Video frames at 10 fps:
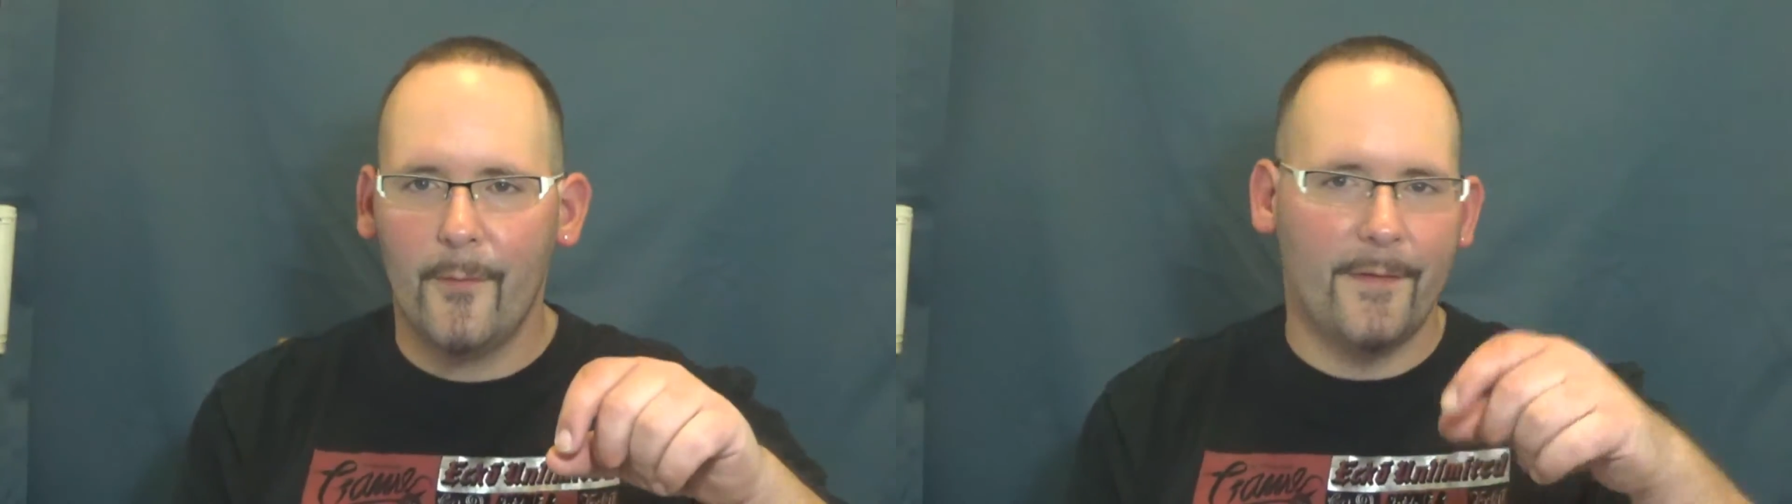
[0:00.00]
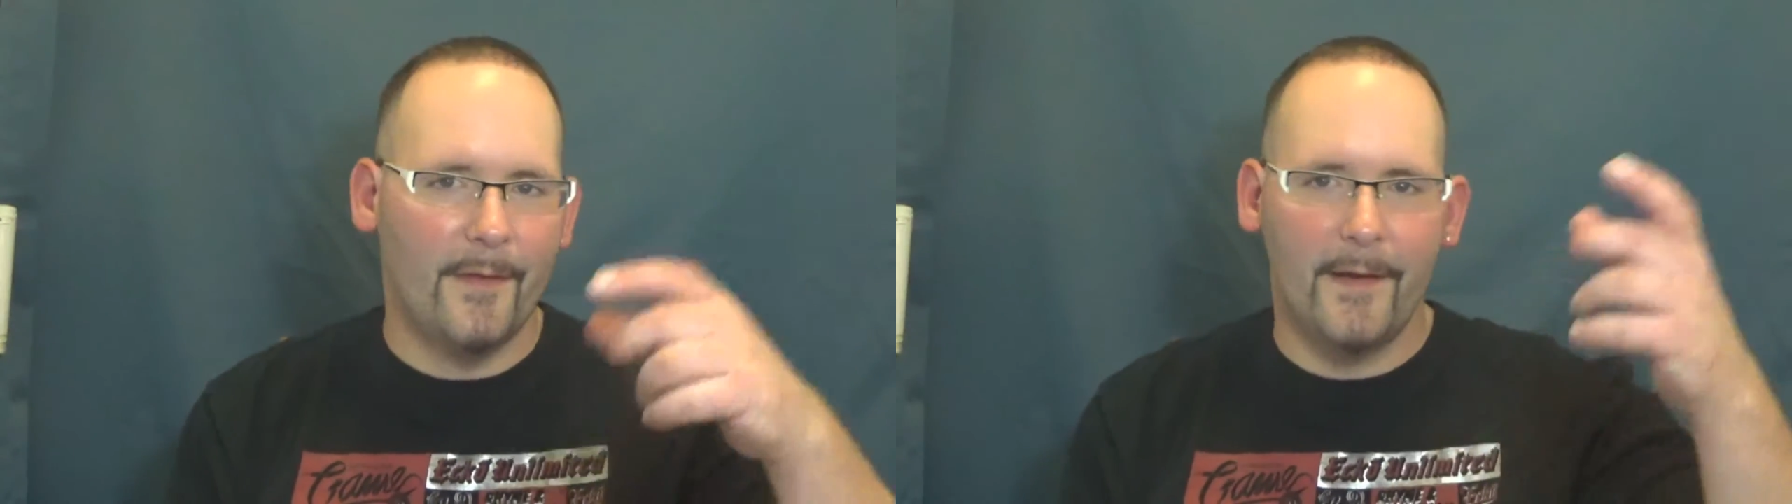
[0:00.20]

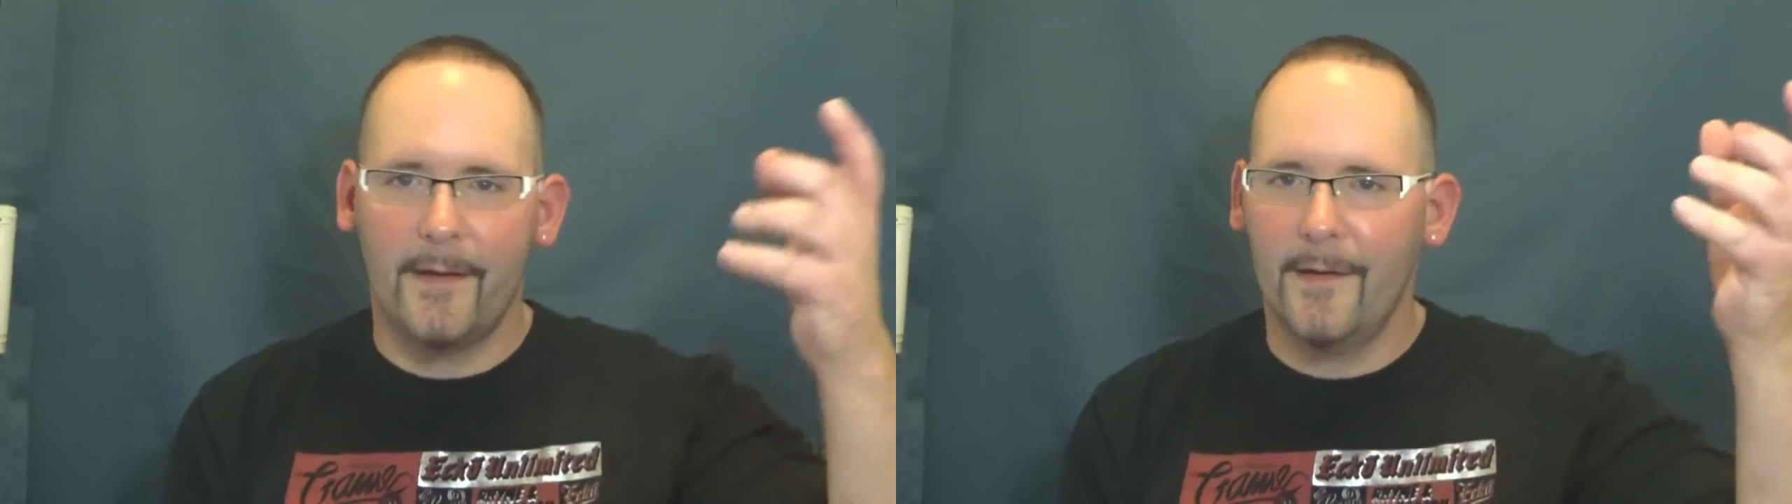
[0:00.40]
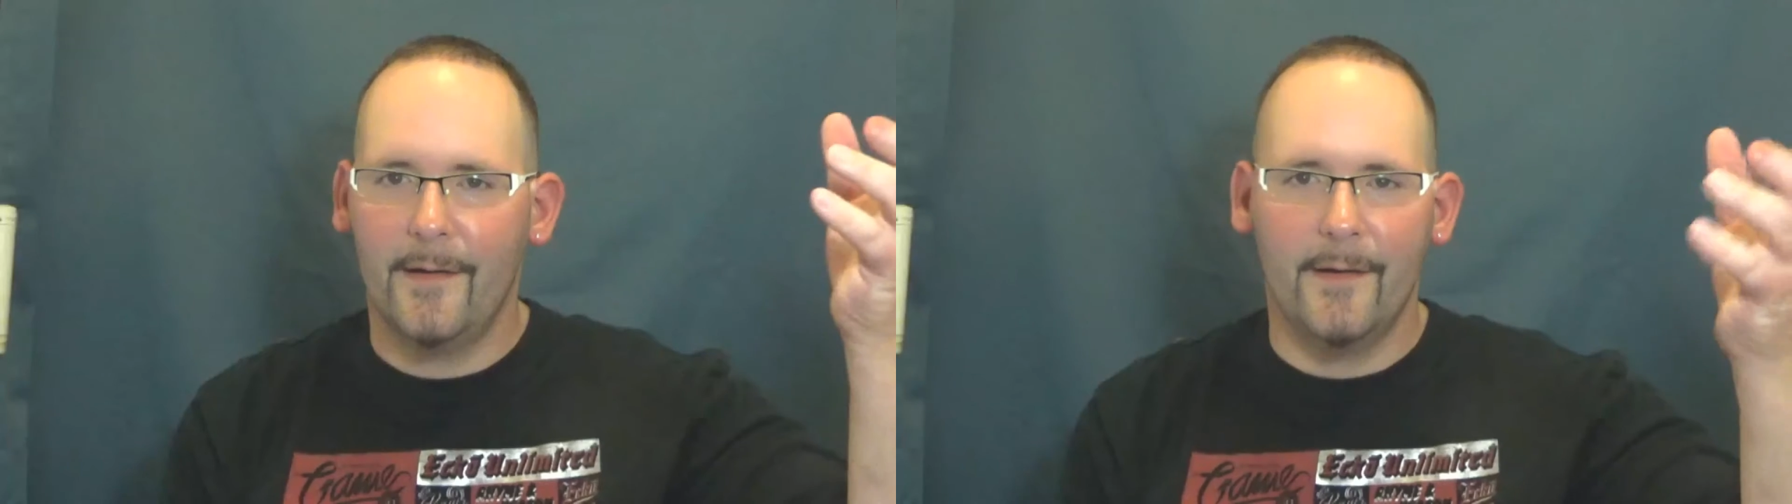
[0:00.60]
with
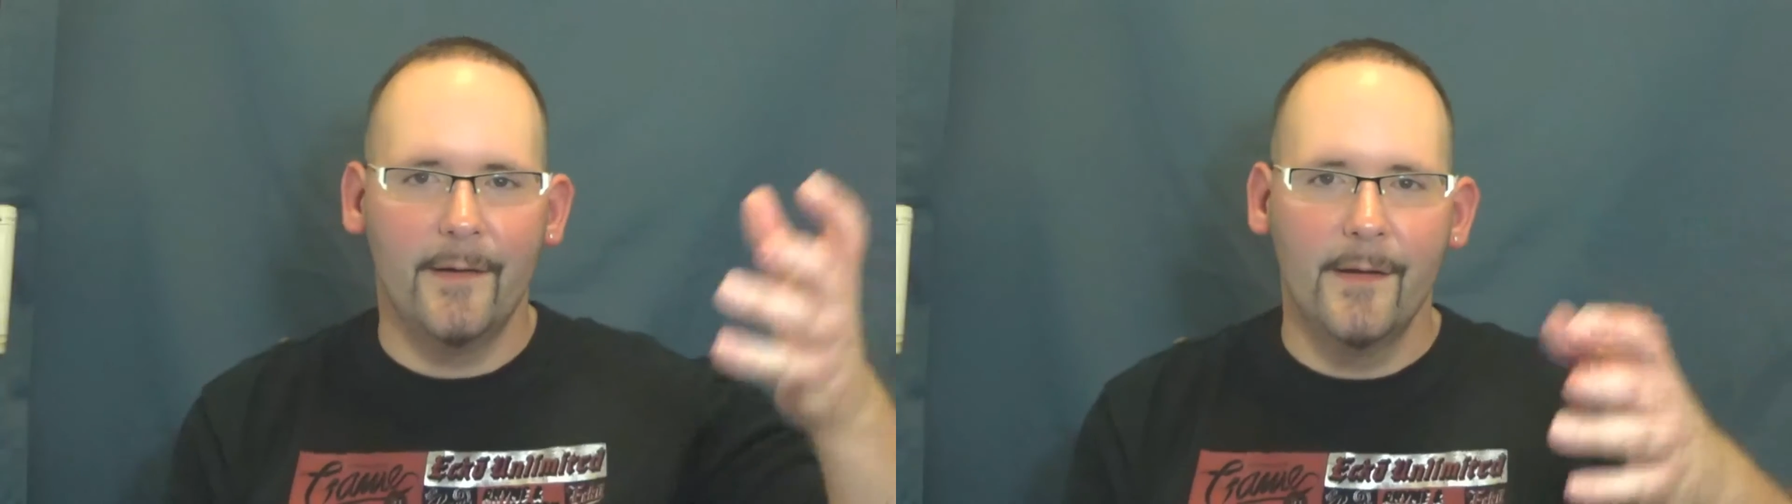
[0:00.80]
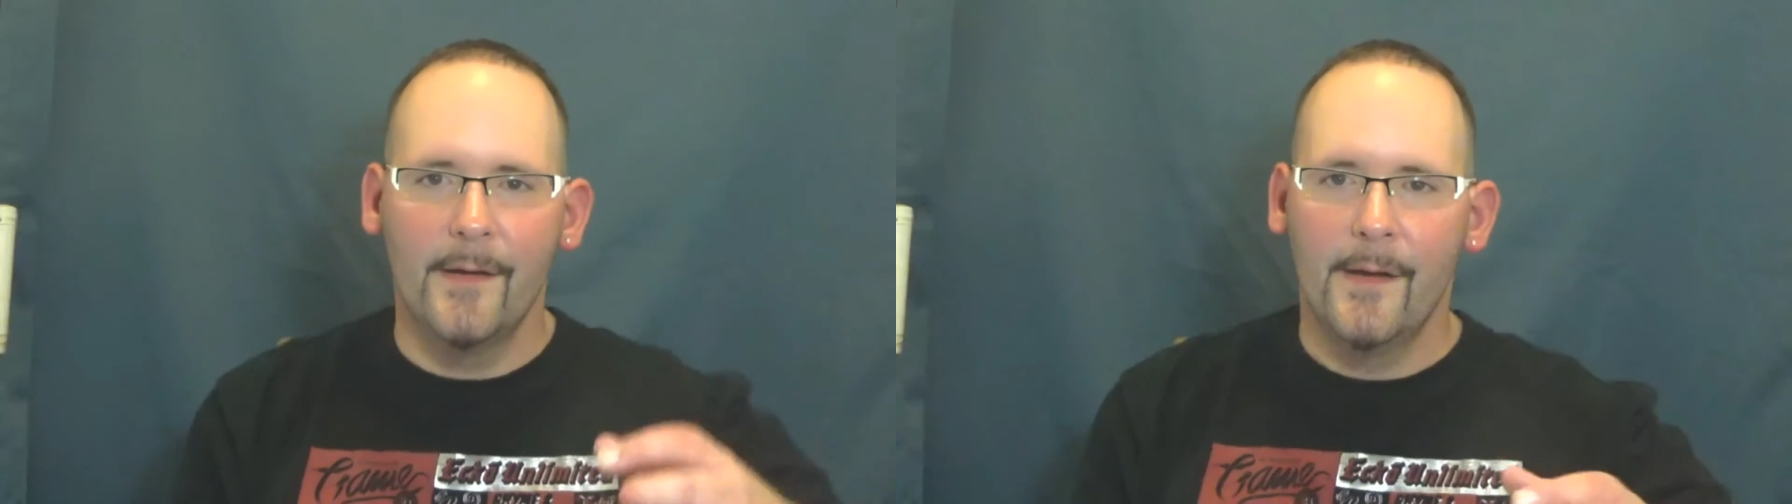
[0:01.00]
like a
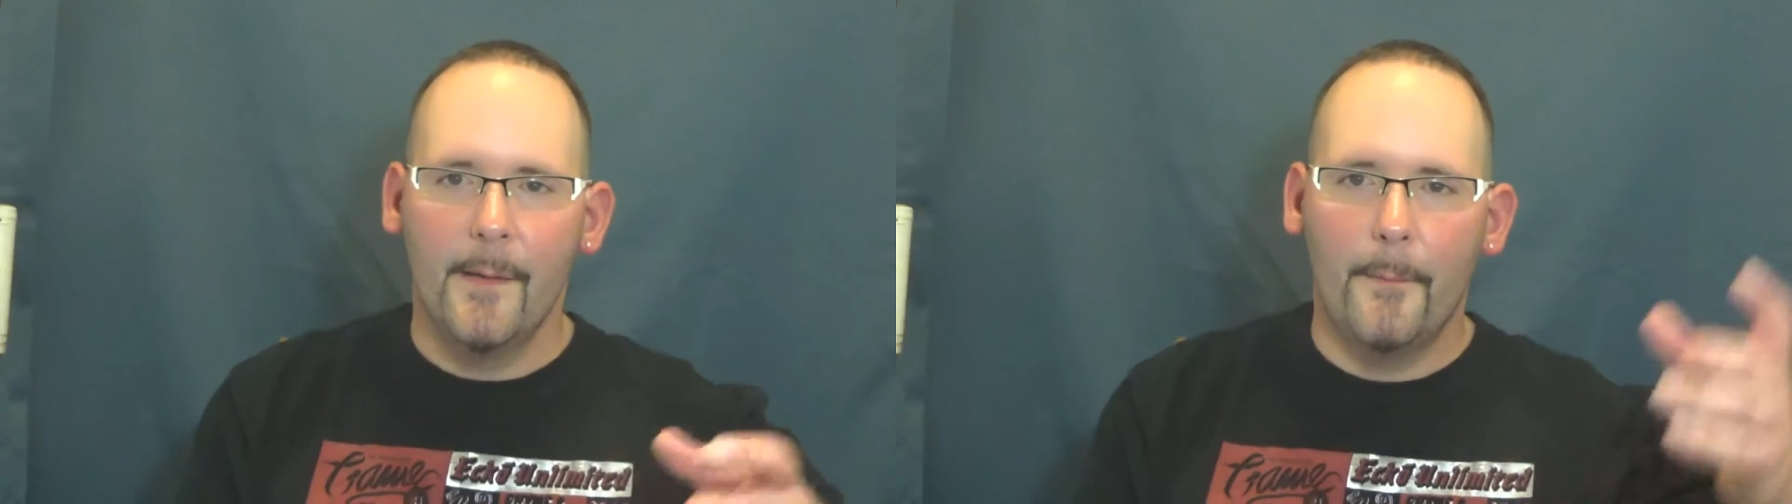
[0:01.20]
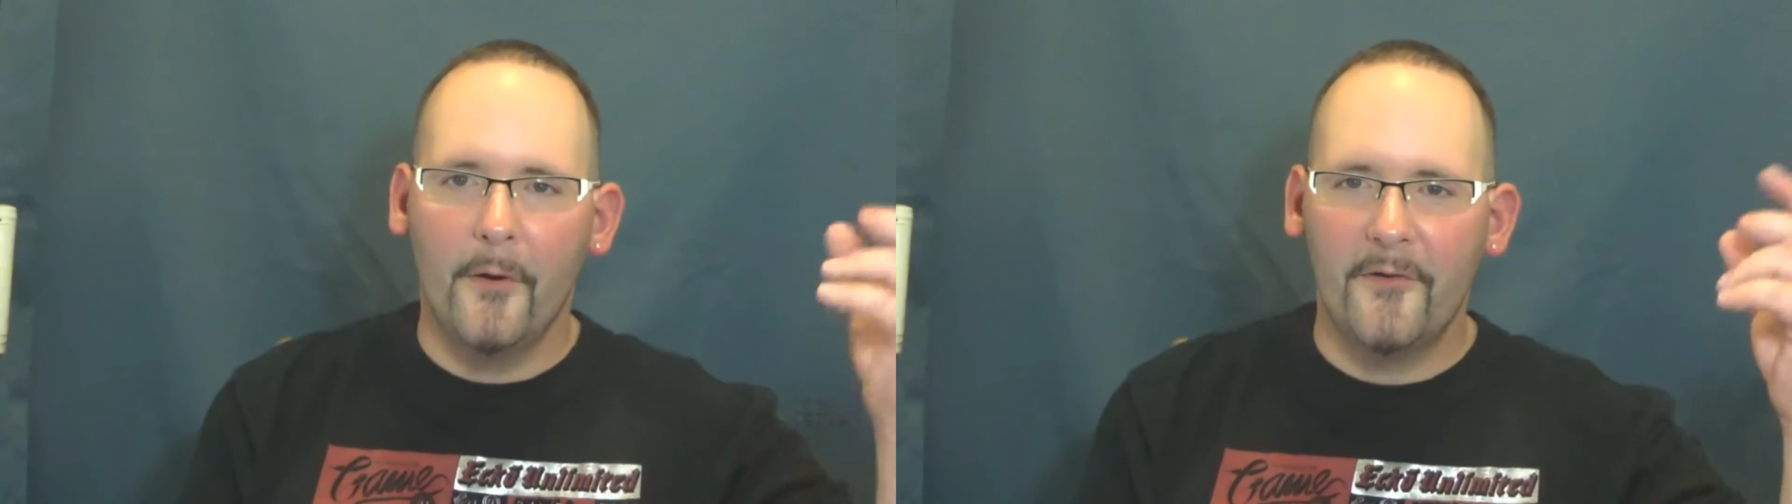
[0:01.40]

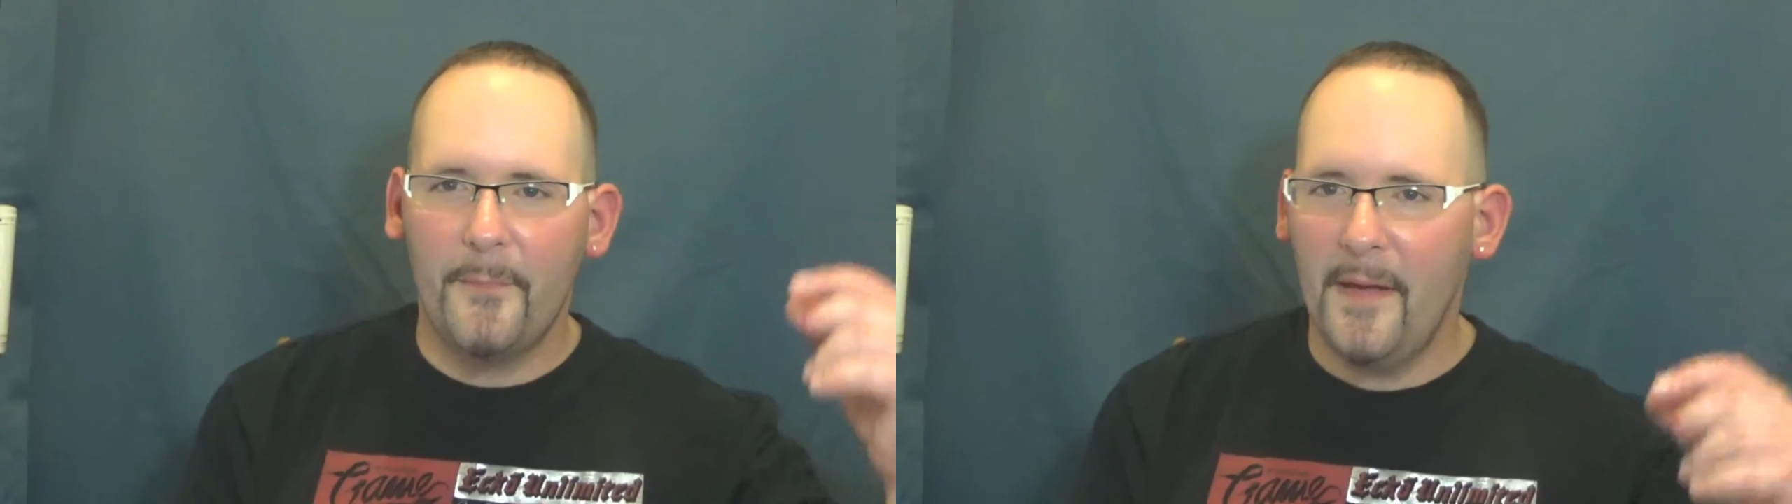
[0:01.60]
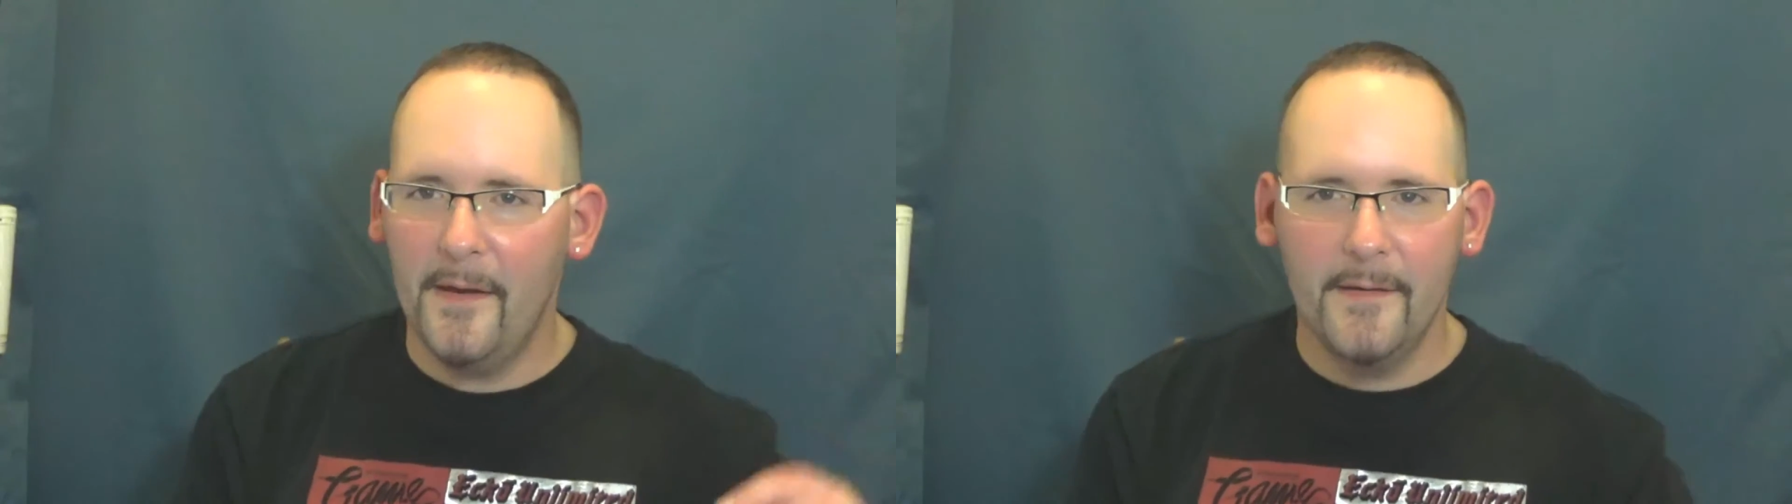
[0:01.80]
push
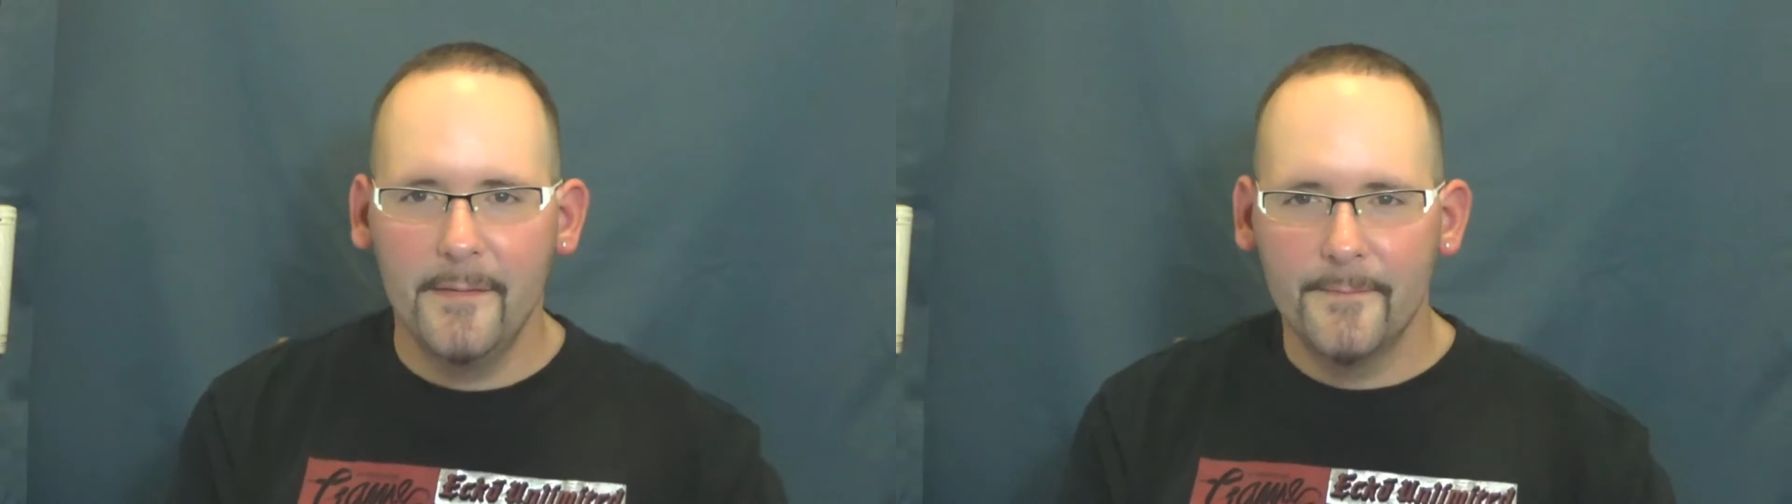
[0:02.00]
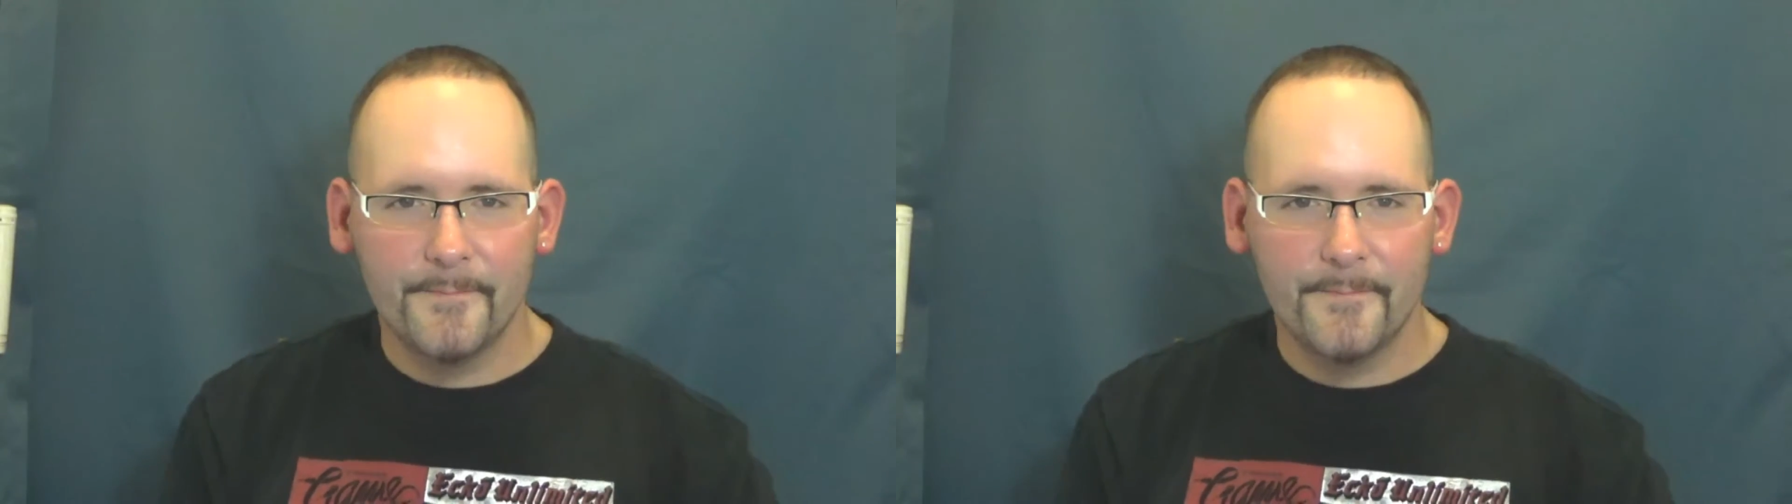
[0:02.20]
pin